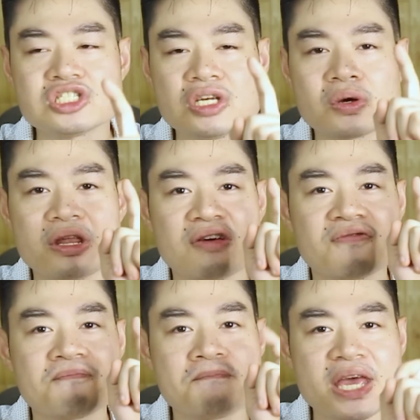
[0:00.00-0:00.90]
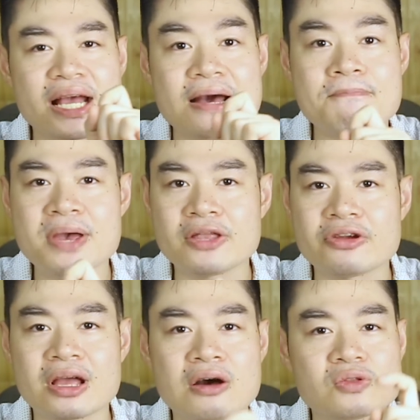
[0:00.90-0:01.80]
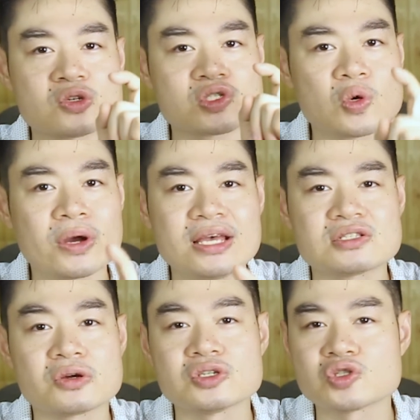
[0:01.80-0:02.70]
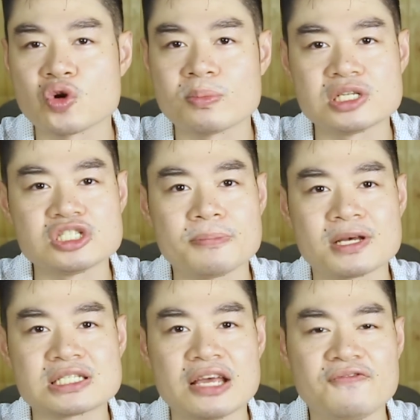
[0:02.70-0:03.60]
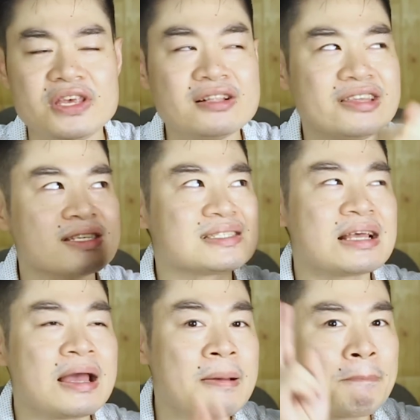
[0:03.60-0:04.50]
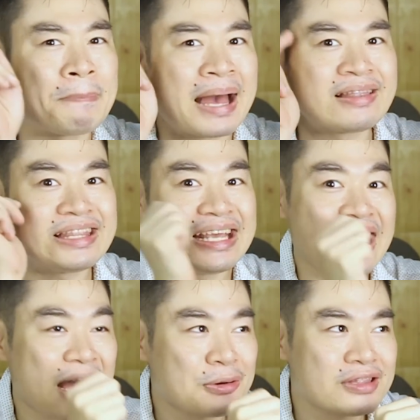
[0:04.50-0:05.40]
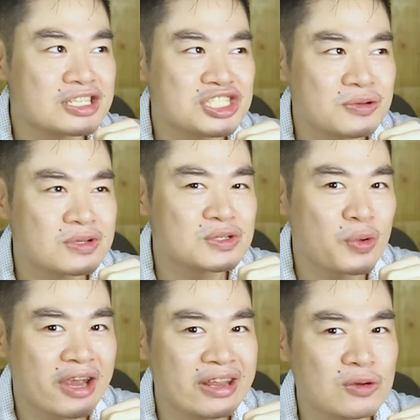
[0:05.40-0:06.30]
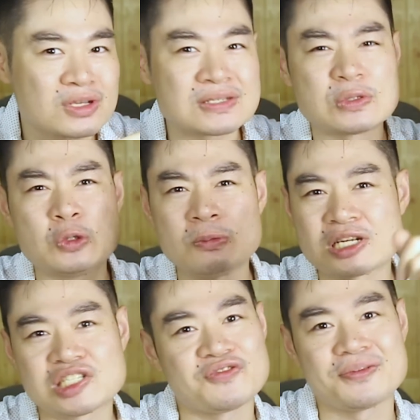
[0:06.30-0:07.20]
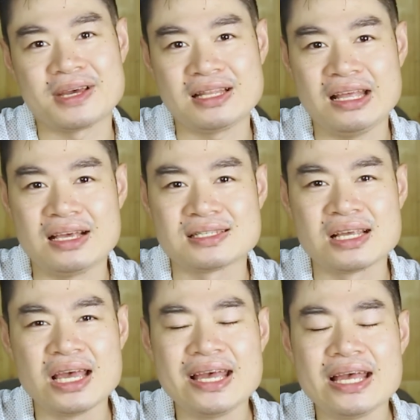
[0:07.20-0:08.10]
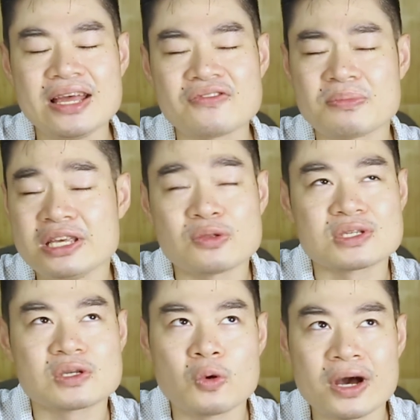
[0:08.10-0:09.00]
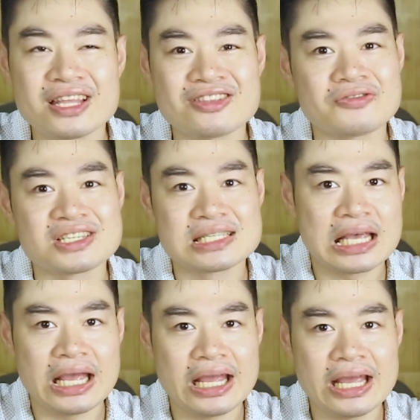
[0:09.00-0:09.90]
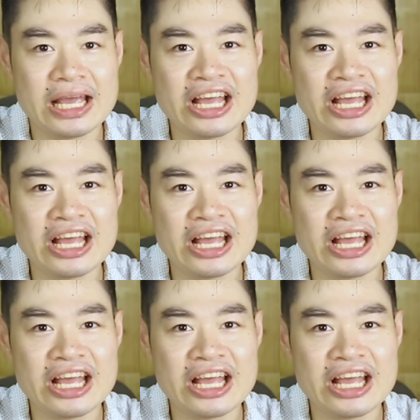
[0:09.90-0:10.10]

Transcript: she could have picked a better gown to showcase her showmanship as I feel this panty gown that she was wearing was too much for my taste. For me, it was quite risque.